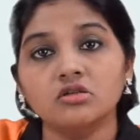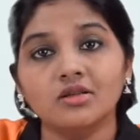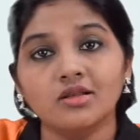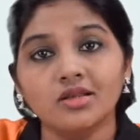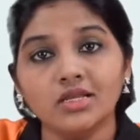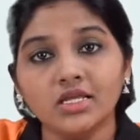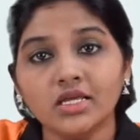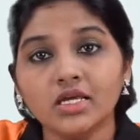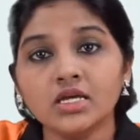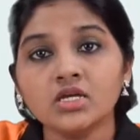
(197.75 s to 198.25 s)
the
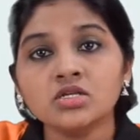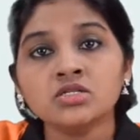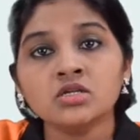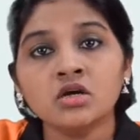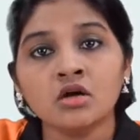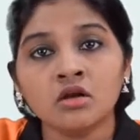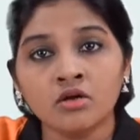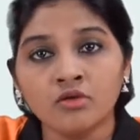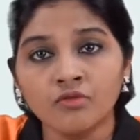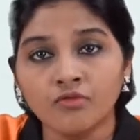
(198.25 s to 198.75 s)
leakage
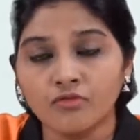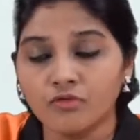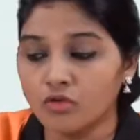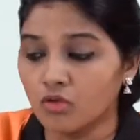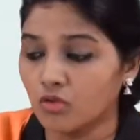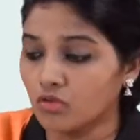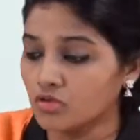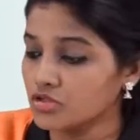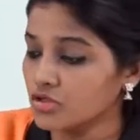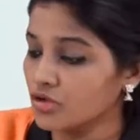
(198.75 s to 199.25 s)
current
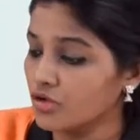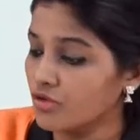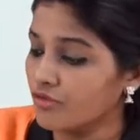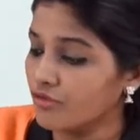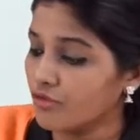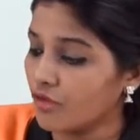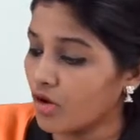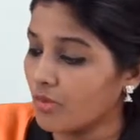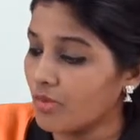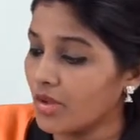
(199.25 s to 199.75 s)
flows
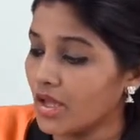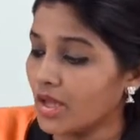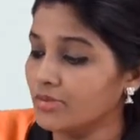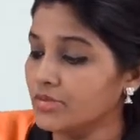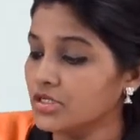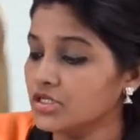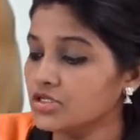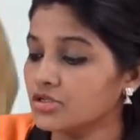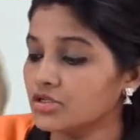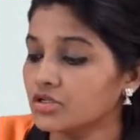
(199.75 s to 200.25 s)
from
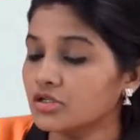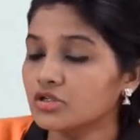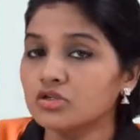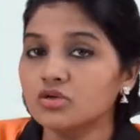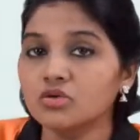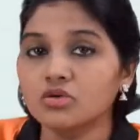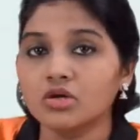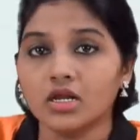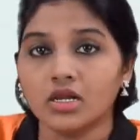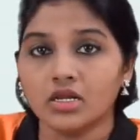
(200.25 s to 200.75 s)
emitter
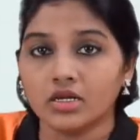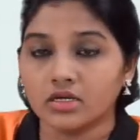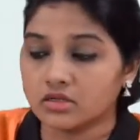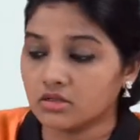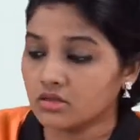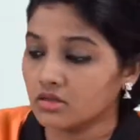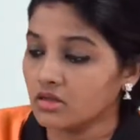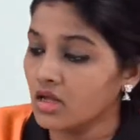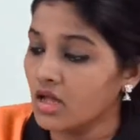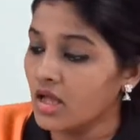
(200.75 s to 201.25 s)
to
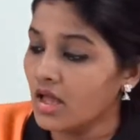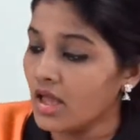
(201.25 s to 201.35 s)
collector